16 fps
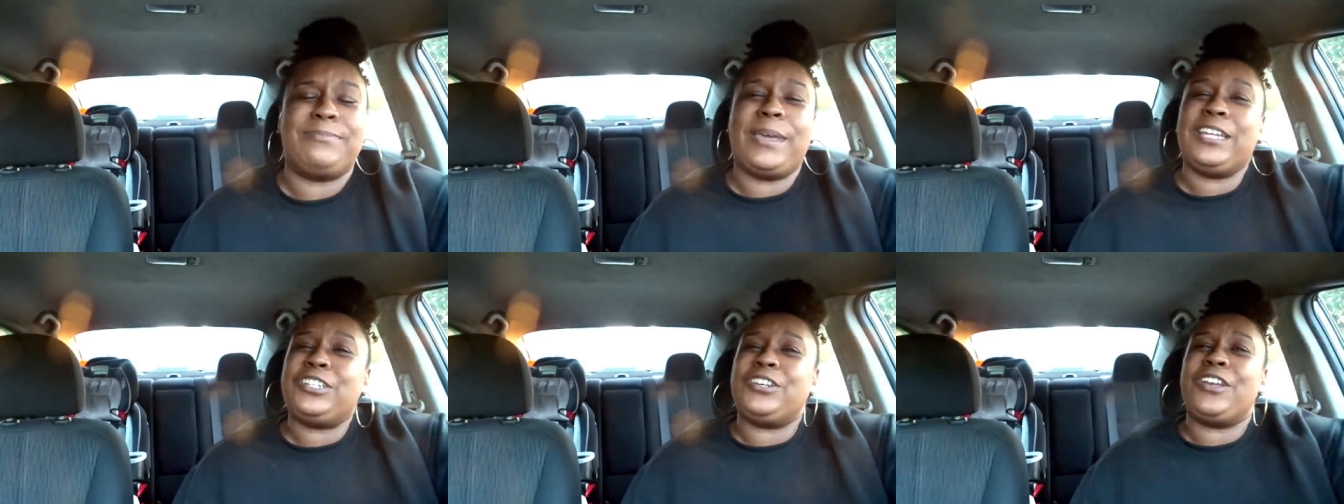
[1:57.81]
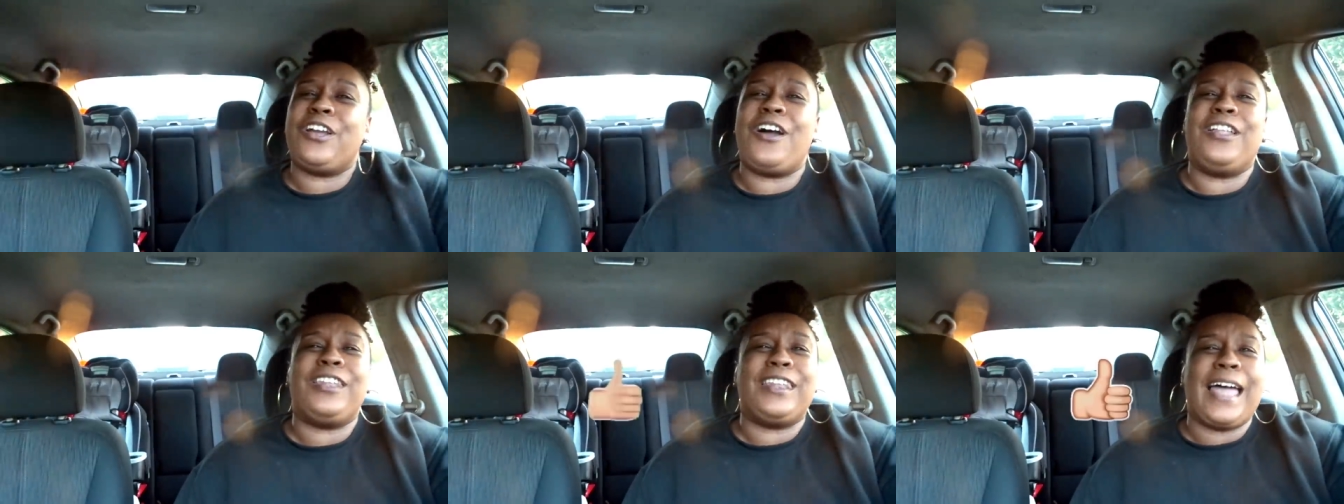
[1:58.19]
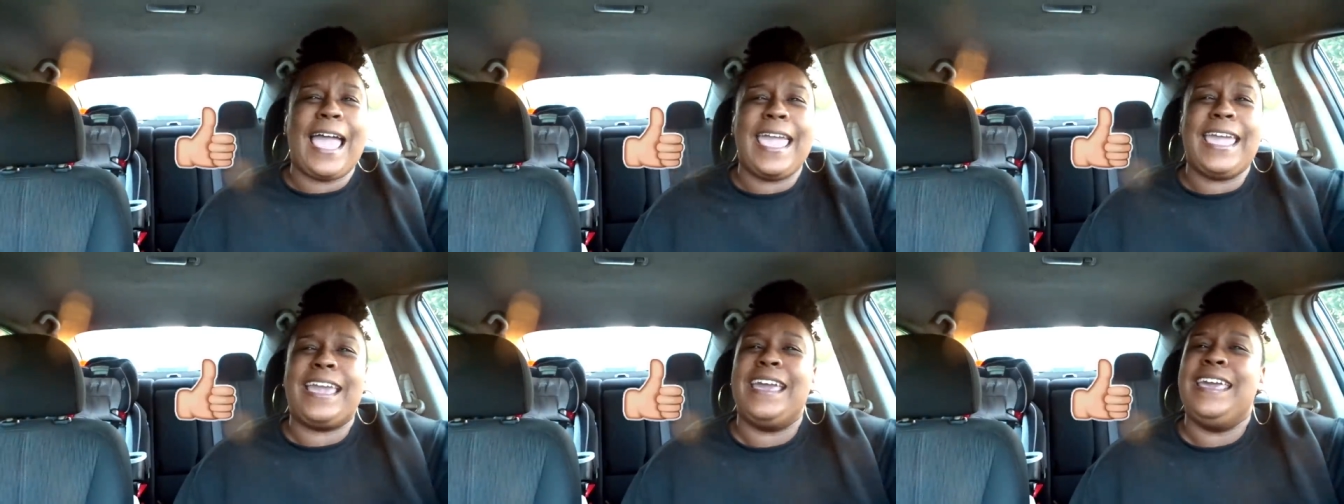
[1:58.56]
Make sure y'all
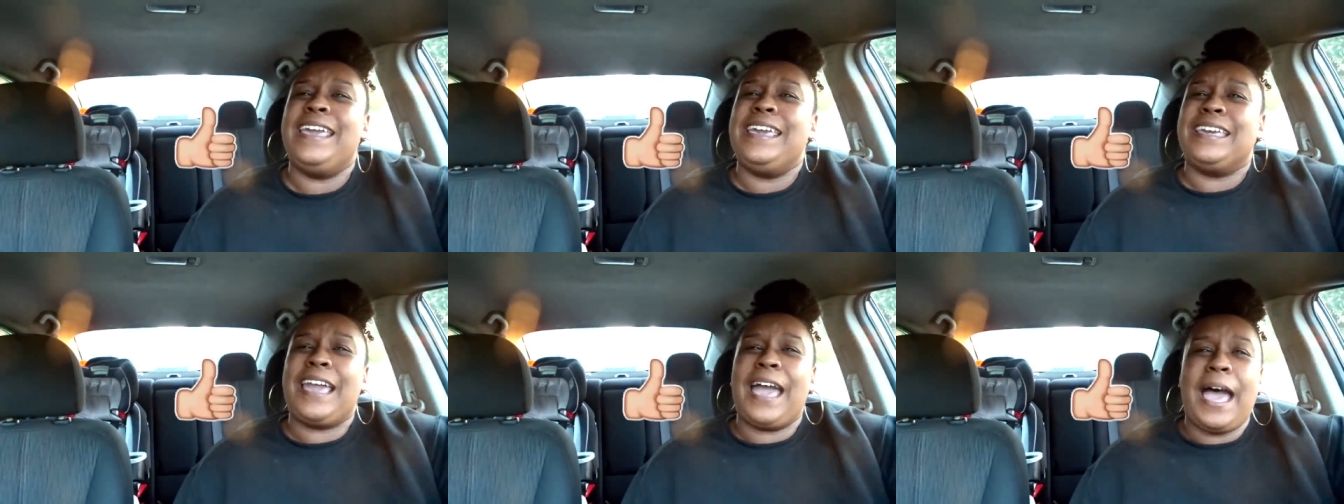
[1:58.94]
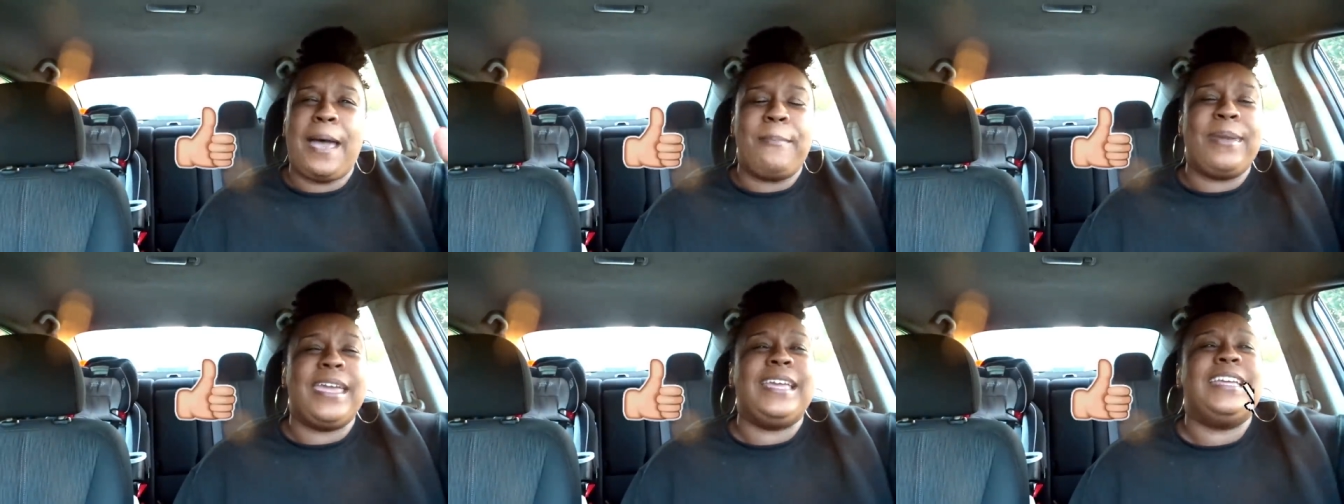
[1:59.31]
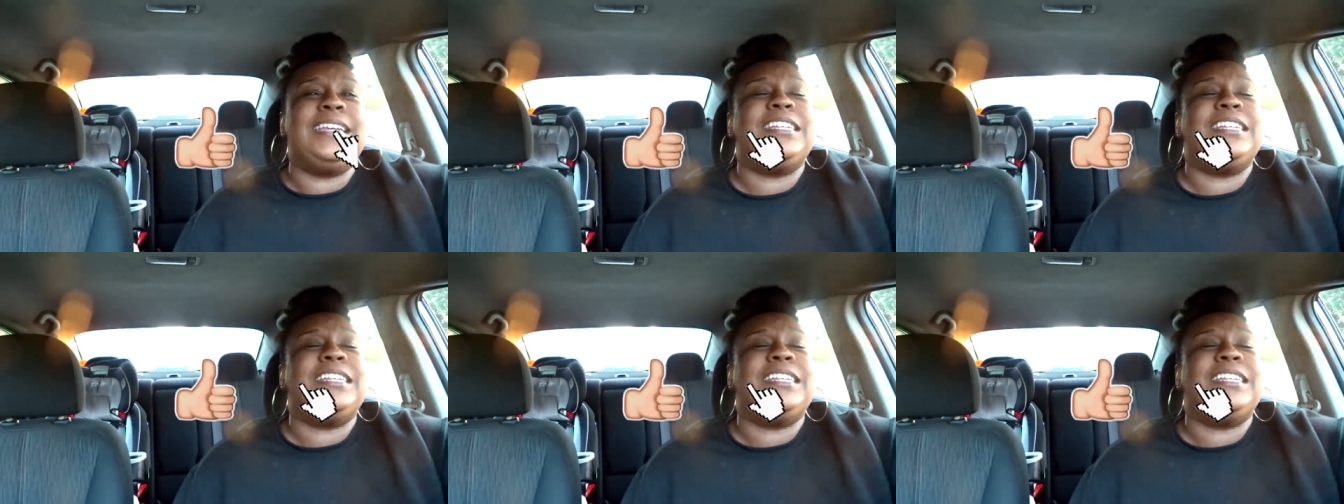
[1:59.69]
like, comment,